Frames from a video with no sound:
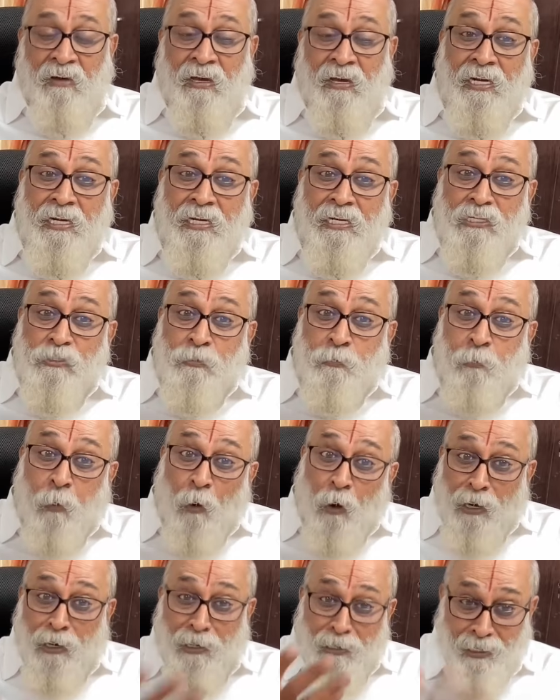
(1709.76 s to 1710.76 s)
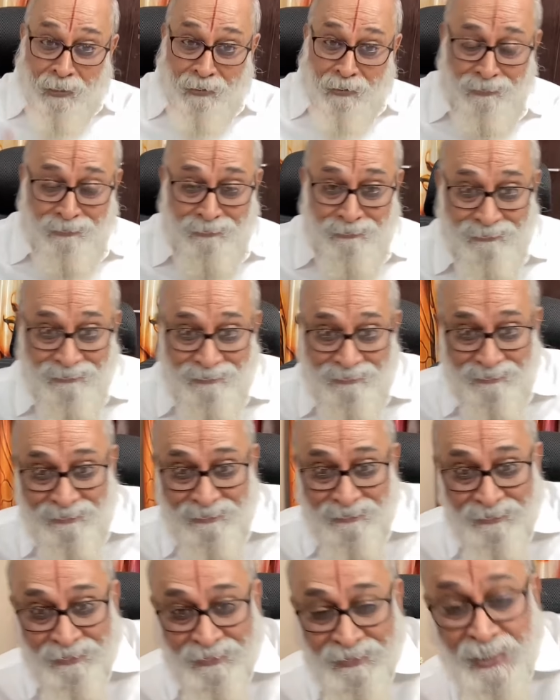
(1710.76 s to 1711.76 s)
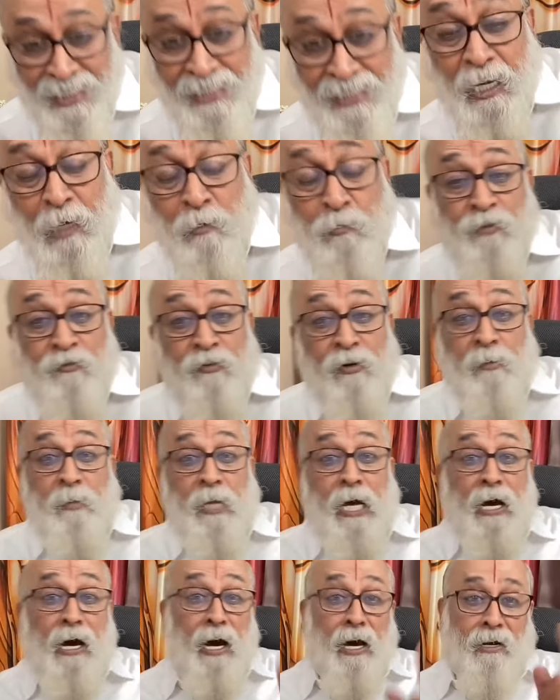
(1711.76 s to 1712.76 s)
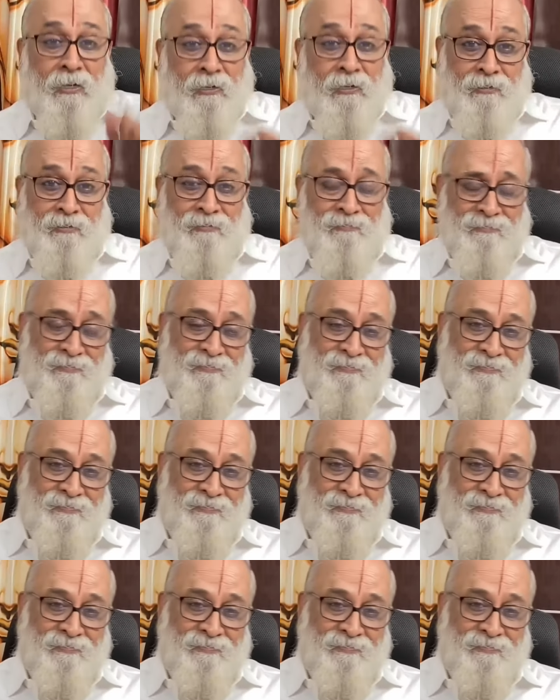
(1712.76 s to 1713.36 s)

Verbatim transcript: When it is sporadic, it comes from the heart.